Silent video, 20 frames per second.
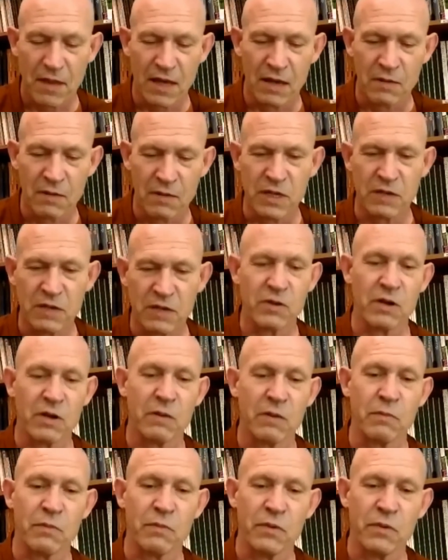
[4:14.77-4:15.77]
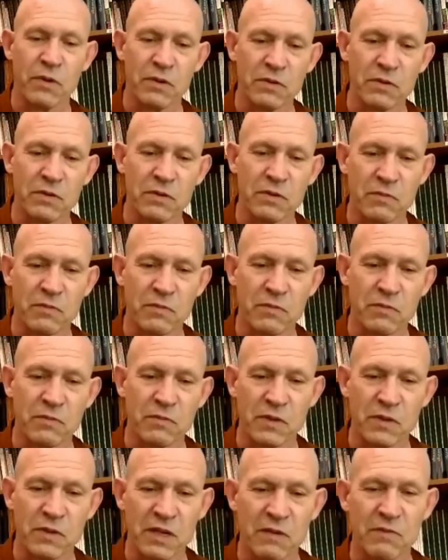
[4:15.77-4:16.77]
And whenever Buddha
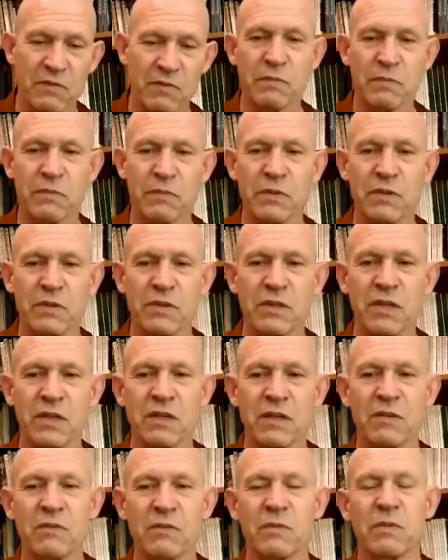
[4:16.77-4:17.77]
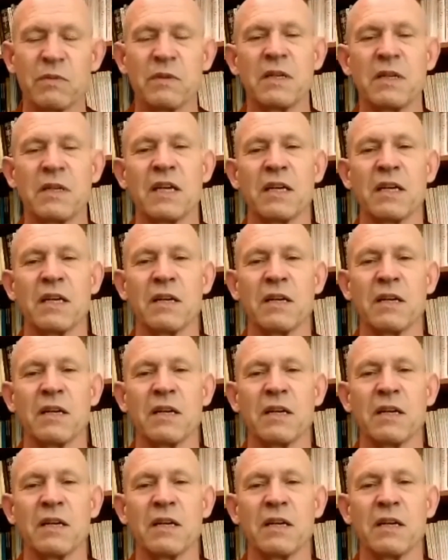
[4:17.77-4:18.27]
would get approached by devas,